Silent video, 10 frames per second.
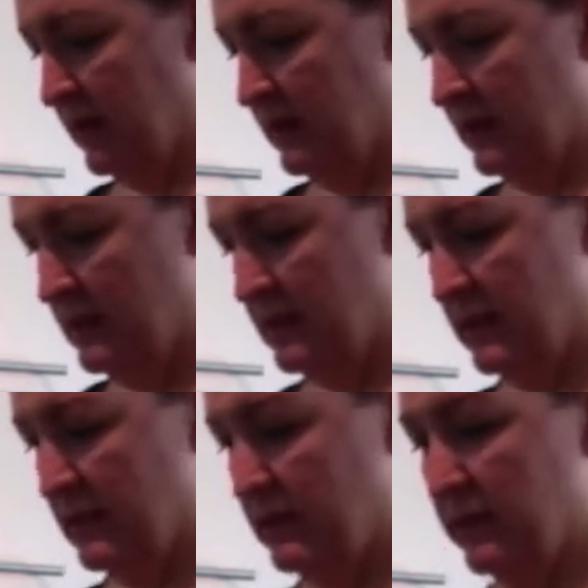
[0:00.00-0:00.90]
This is a
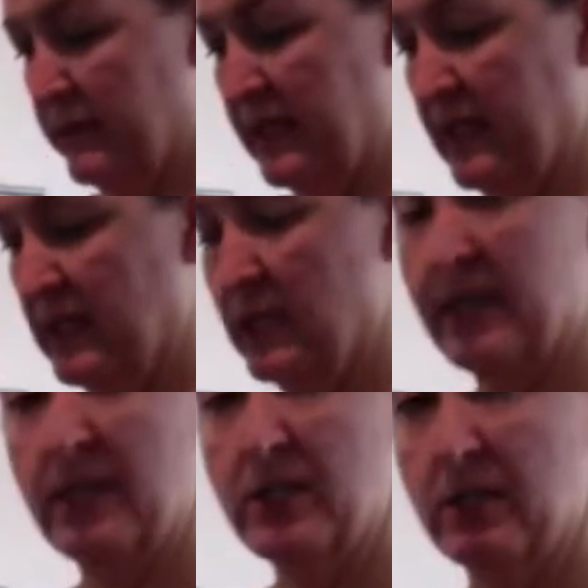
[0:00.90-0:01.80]
sort of a quiche, a
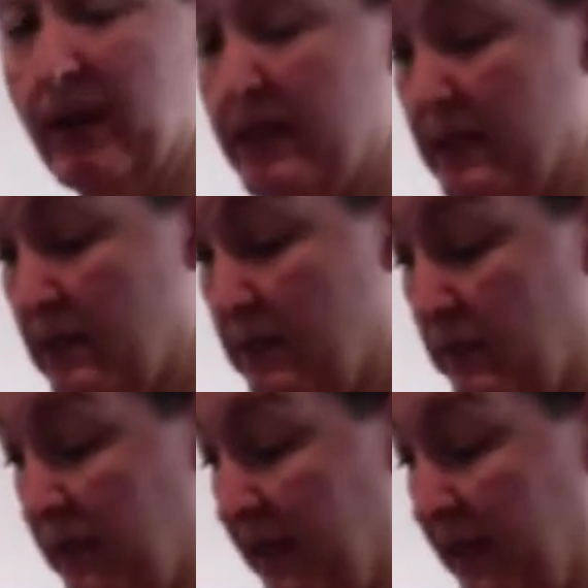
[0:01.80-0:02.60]
quiche Lorraine doesn't normally